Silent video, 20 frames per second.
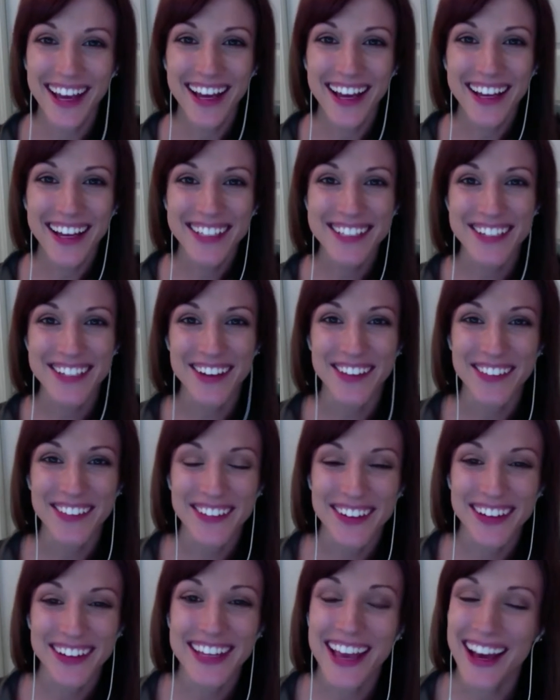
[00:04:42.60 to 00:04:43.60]
Wow.
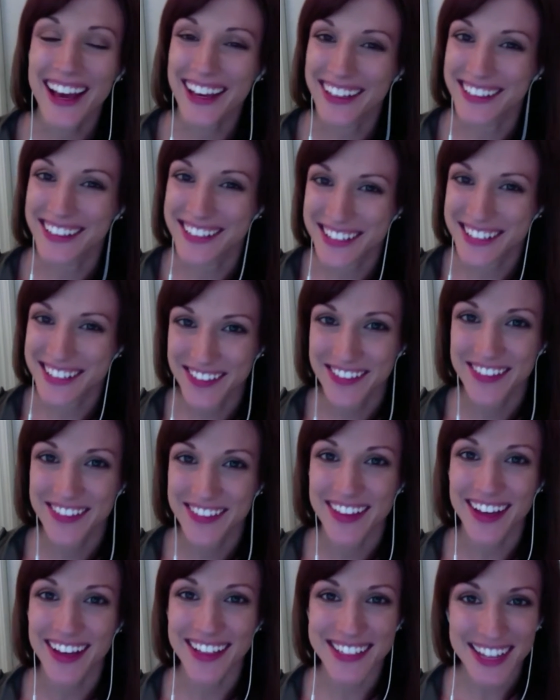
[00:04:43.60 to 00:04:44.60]
So, yeah, so
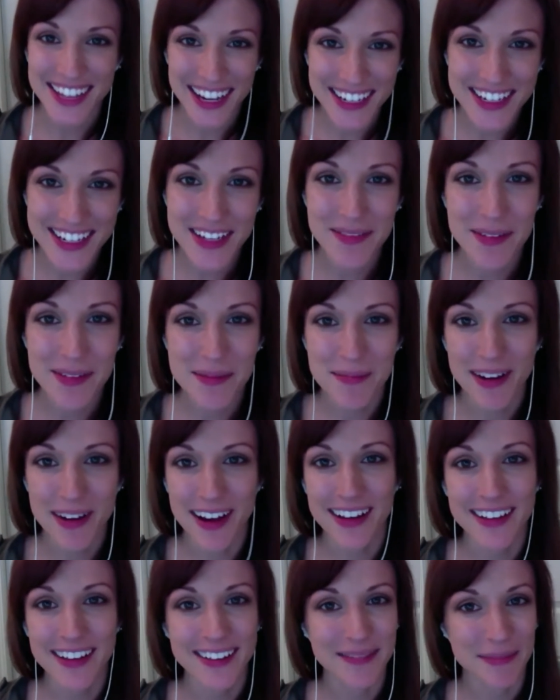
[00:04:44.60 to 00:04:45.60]
that's actually what
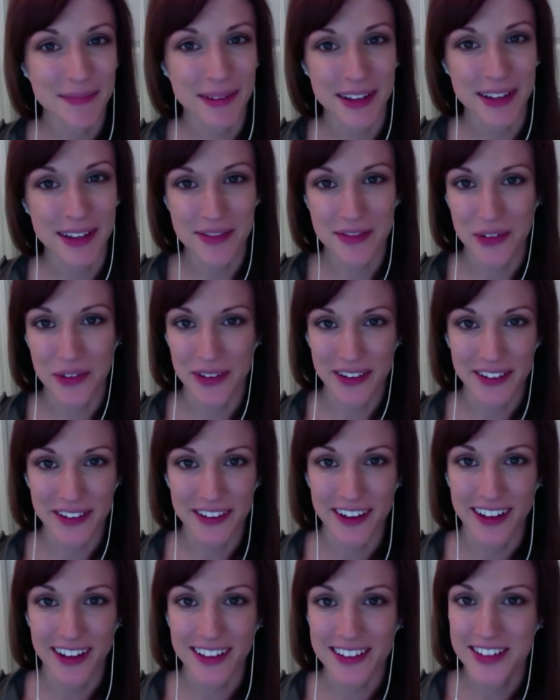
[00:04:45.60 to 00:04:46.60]
my, my four-year
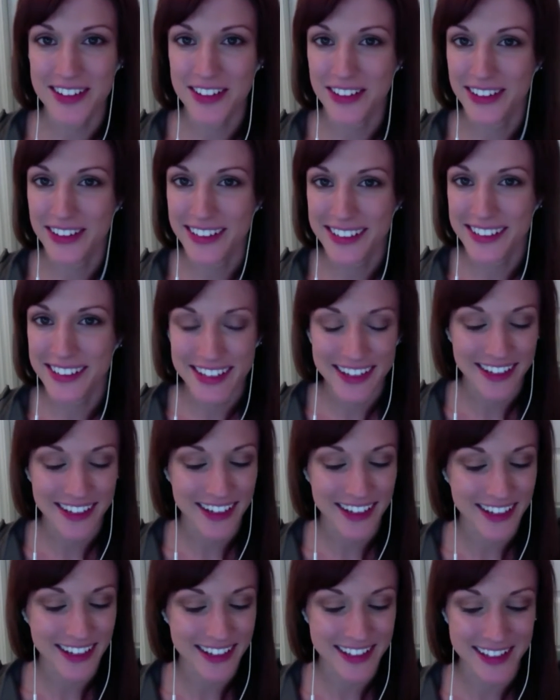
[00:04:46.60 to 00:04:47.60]
college degree is
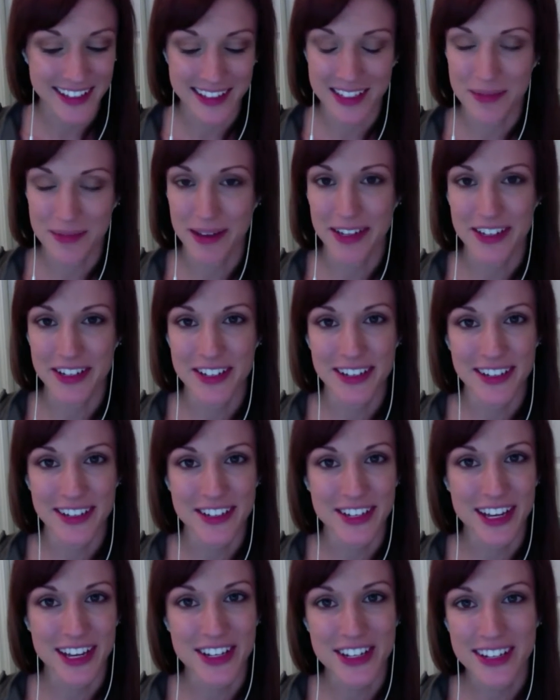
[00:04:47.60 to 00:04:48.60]
in. It's in Spanish and
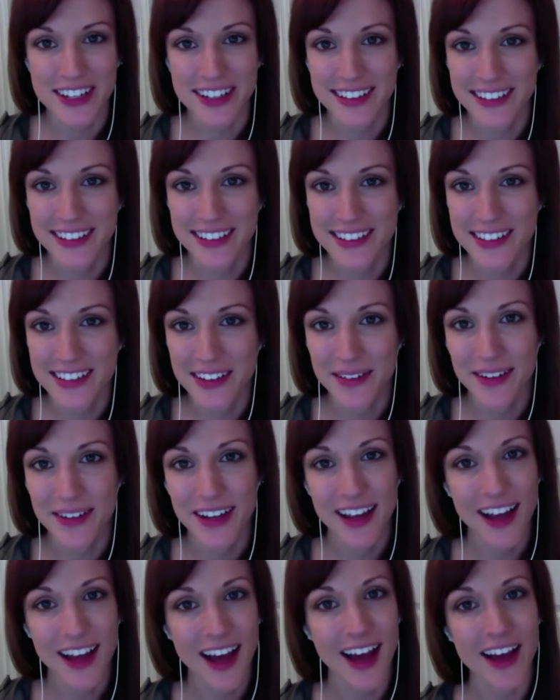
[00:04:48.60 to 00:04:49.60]
education. So
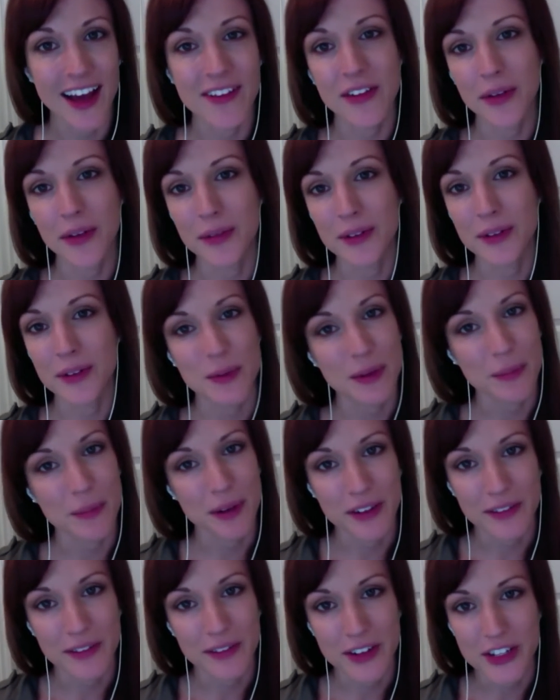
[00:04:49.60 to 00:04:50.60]
I've always been a
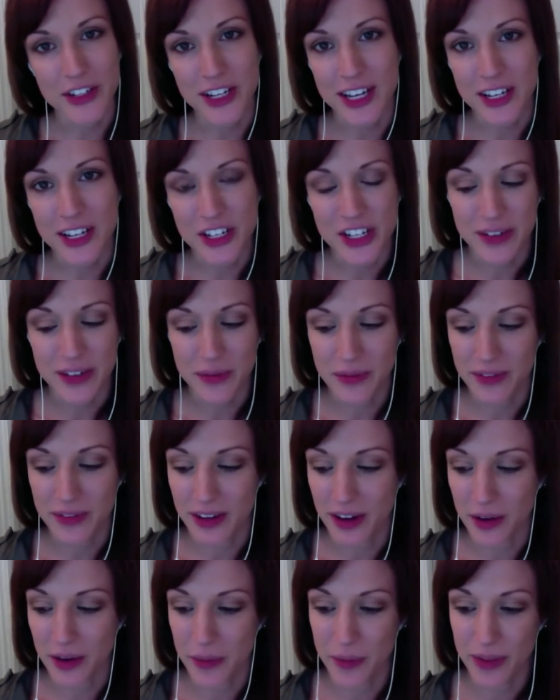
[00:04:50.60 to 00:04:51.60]
part of education,
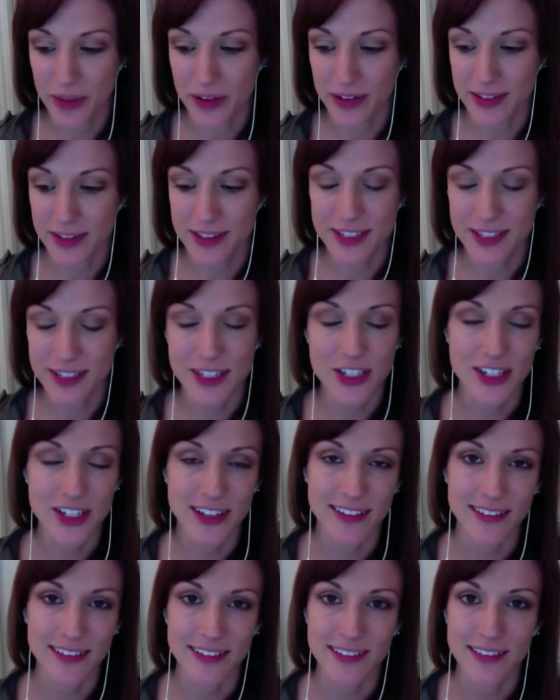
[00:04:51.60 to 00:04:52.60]
you know, whether it's
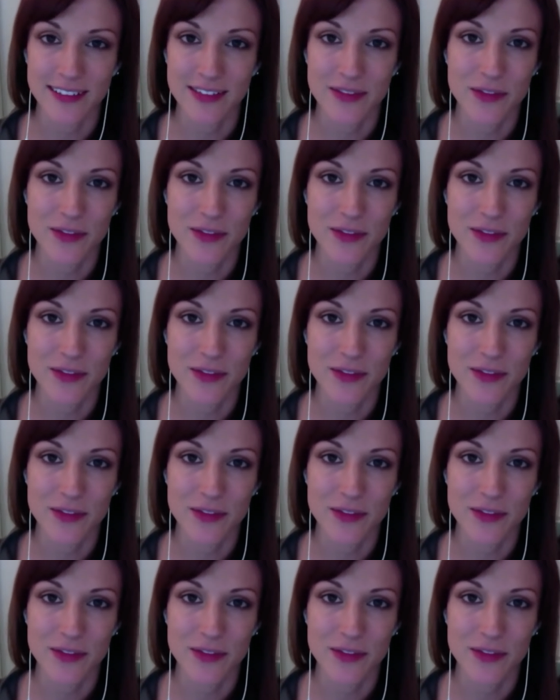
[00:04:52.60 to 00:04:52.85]
teaching